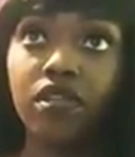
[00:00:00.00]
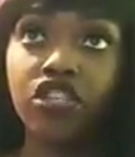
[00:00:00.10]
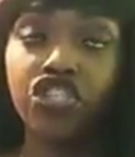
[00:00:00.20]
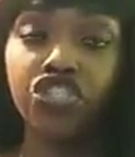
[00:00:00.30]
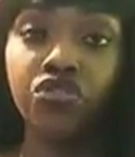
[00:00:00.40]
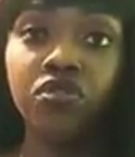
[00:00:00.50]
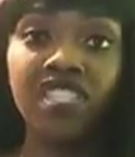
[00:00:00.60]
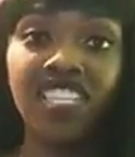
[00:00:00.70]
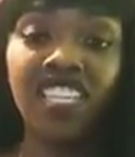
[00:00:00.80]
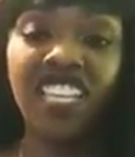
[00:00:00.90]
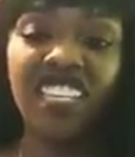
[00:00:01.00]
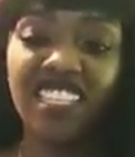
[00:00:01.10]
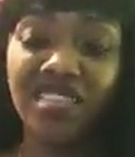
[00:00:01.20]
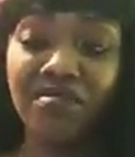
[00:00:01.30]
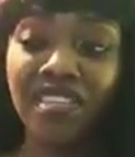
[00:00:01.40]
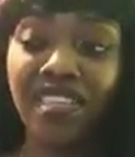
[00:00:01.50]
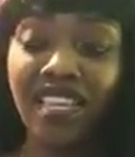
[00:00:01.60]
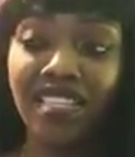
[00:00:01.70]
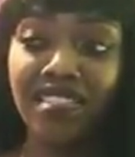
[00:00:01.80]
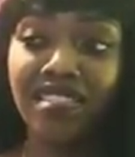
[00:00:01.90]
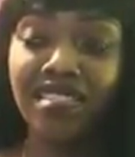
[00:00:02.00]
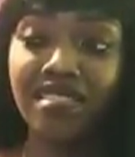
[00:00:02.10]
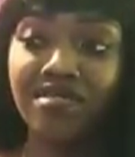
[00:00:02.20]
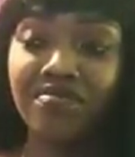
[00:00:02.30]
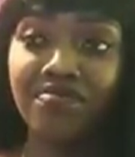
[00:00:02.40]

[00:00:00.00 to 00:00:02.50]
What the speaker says: construing it as something that's,